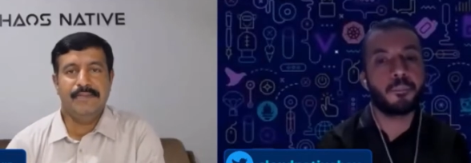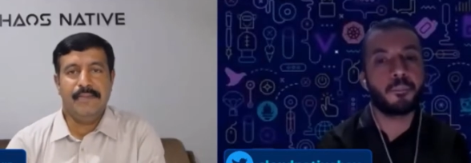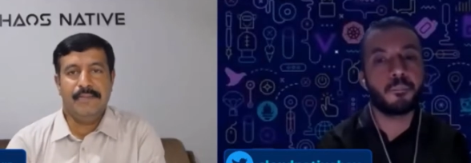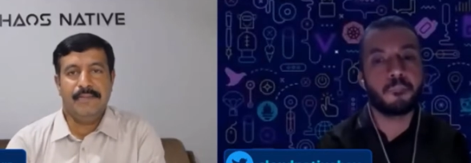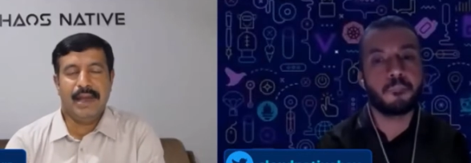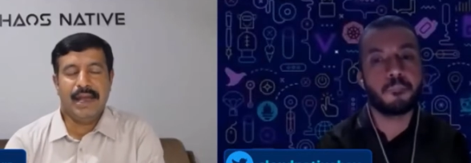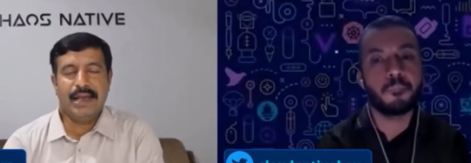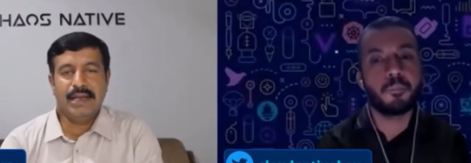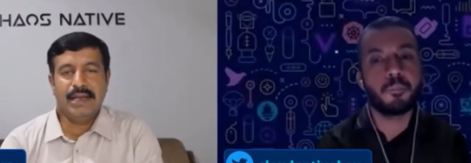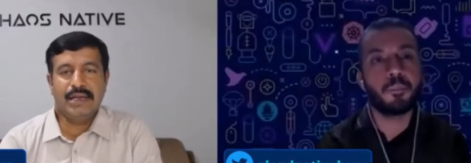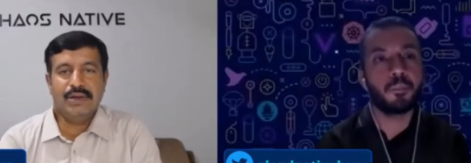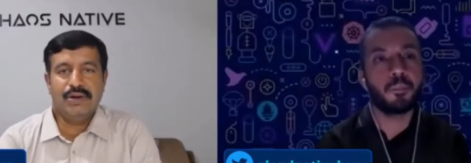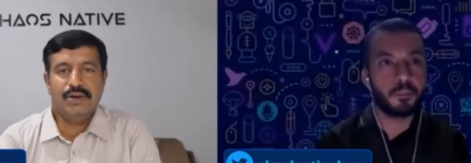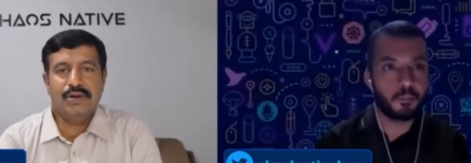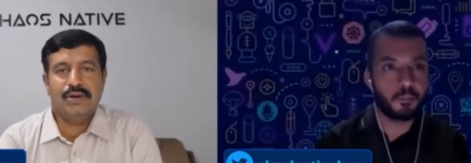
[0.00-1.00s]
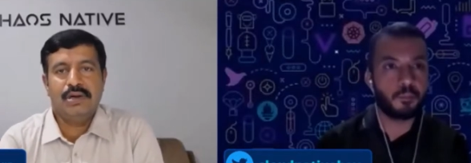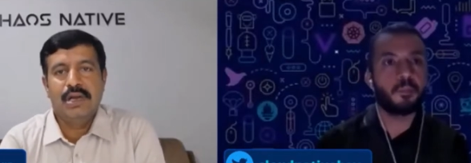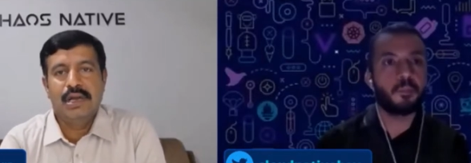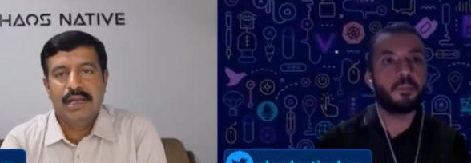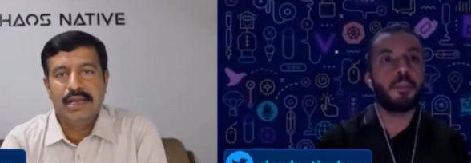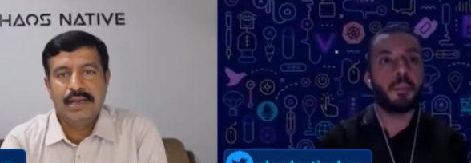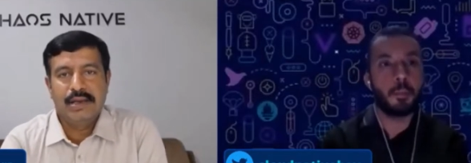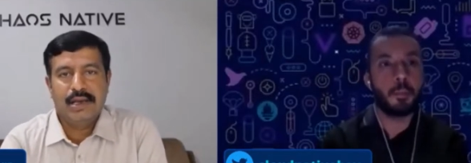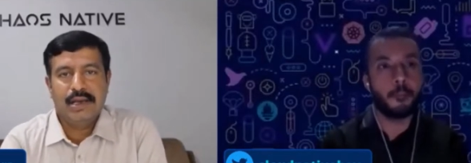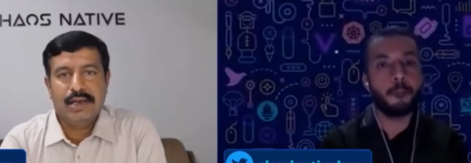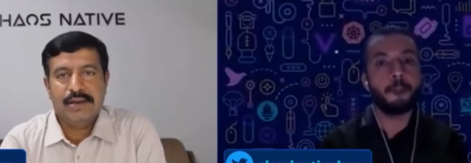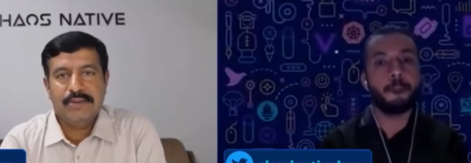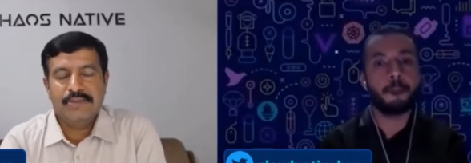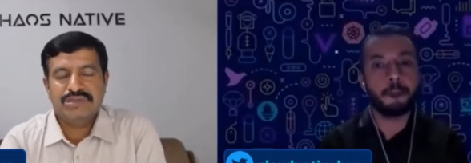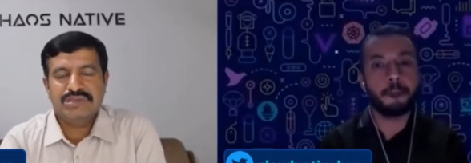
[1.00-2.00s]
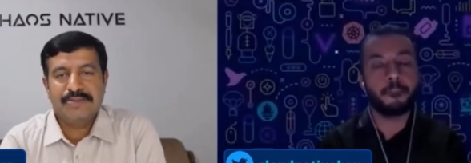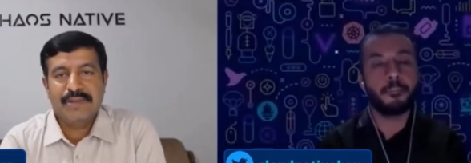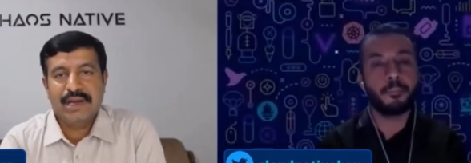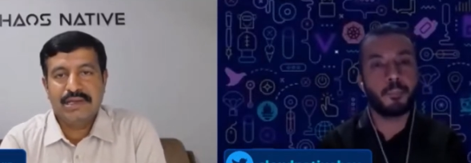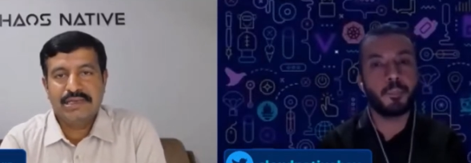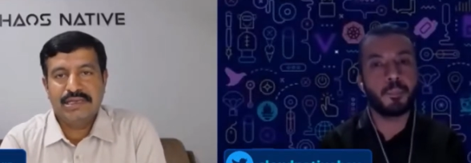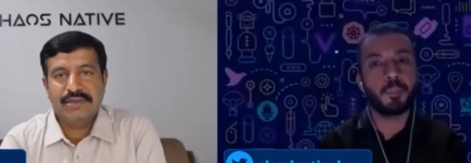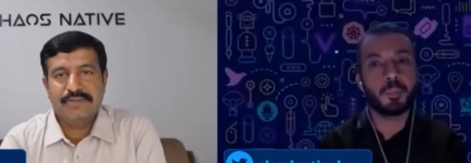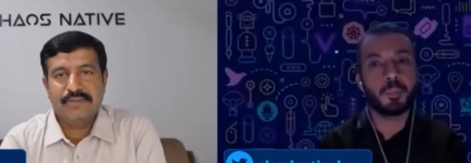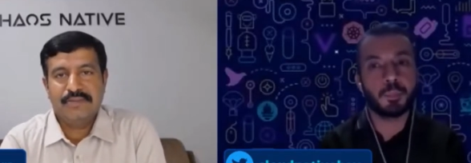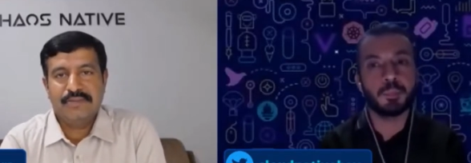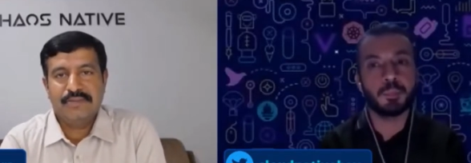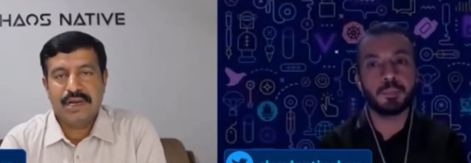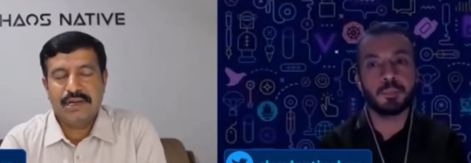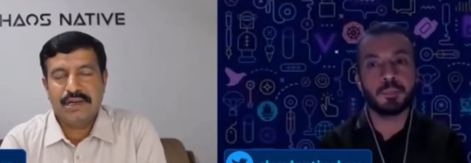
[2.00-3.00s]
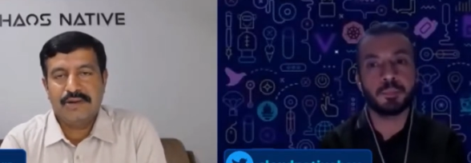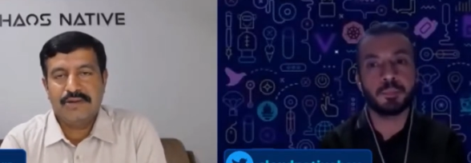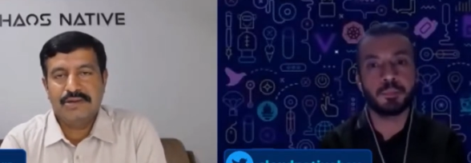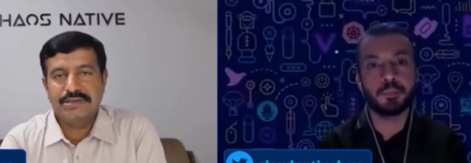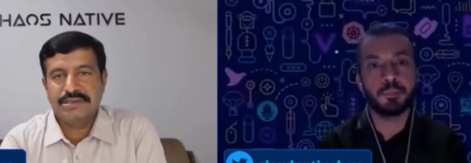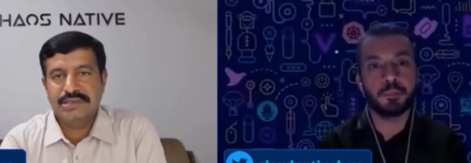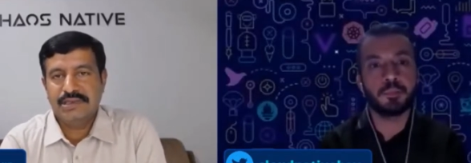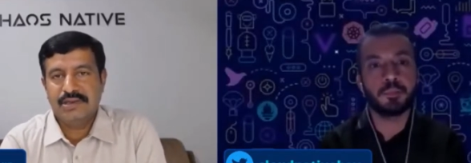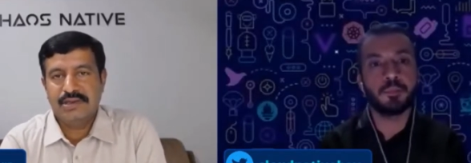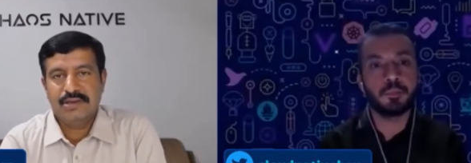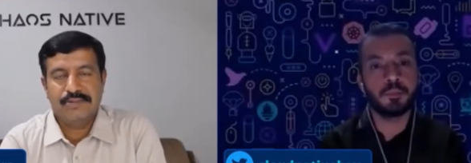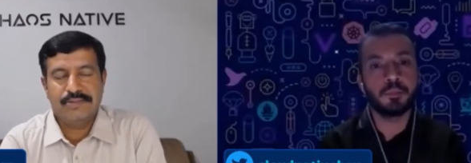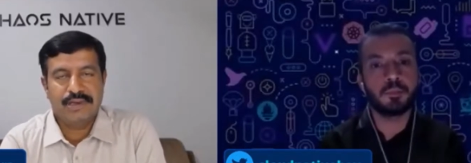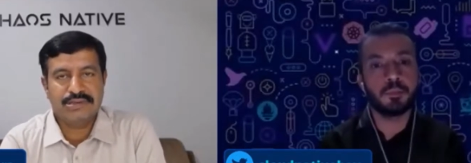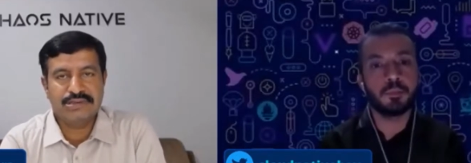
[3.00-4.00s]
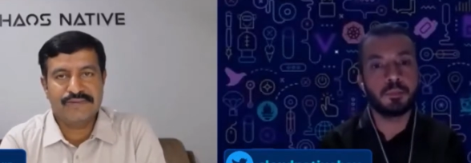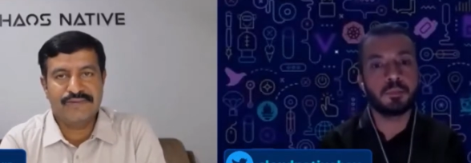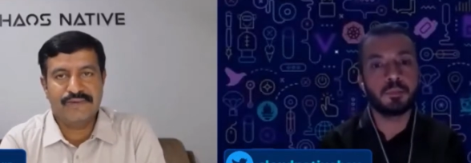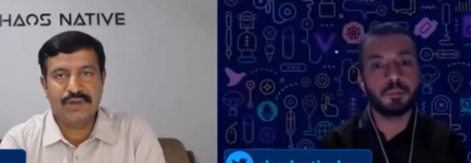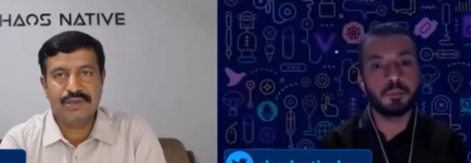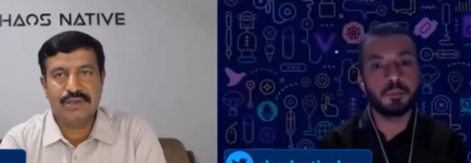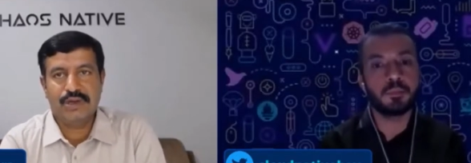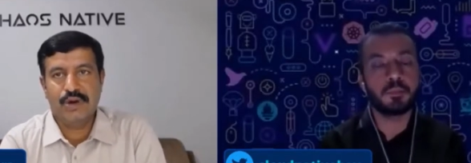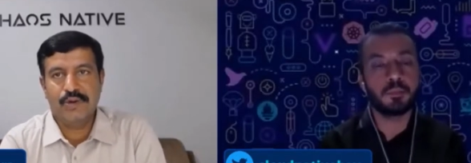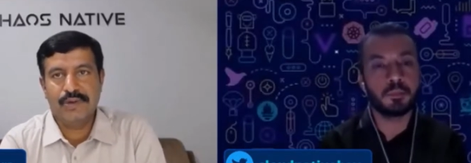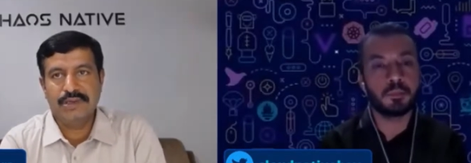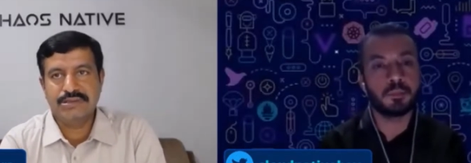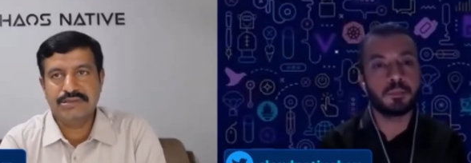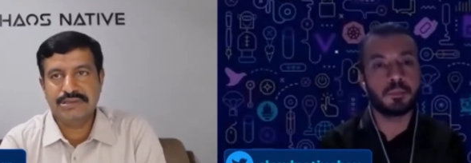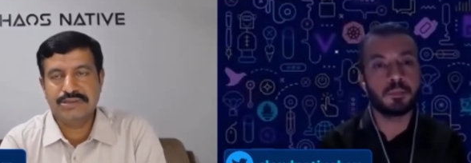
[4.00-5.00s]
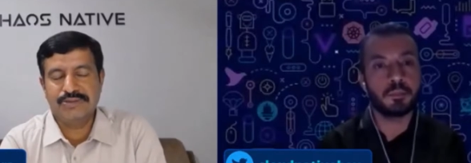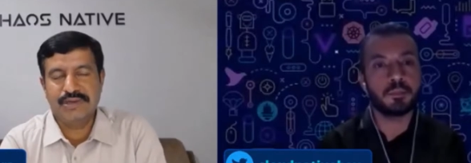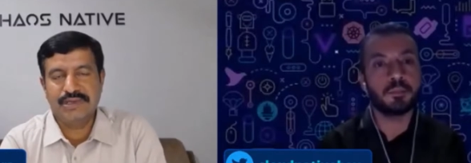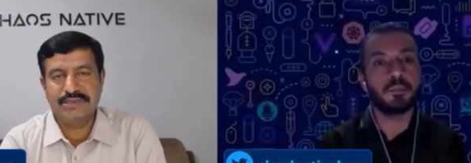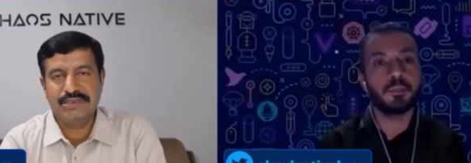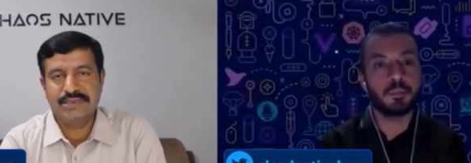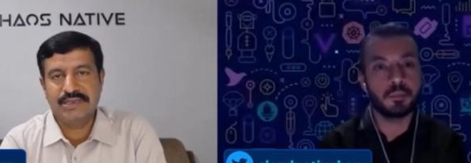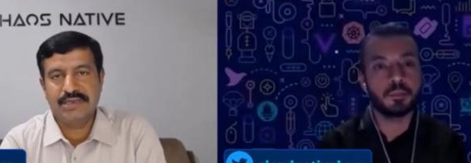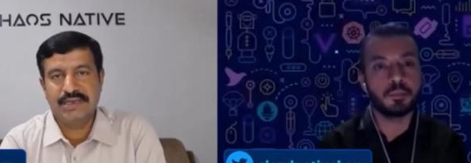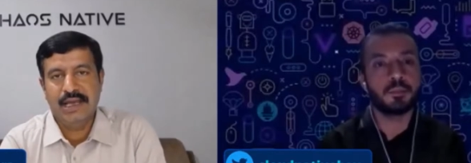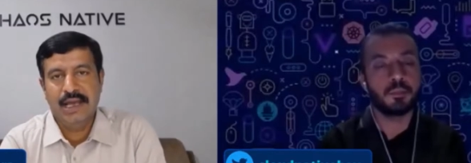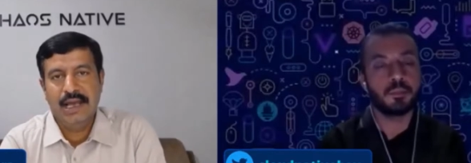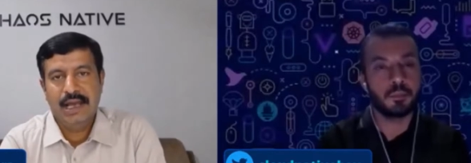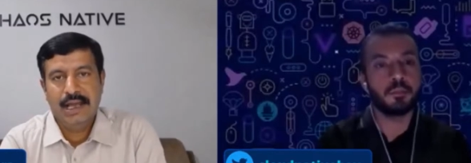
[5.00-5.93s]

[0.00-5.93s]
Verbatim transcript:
Speaker 1: Bangalore. Uh, most of my team right now is here because of all the COVID situation.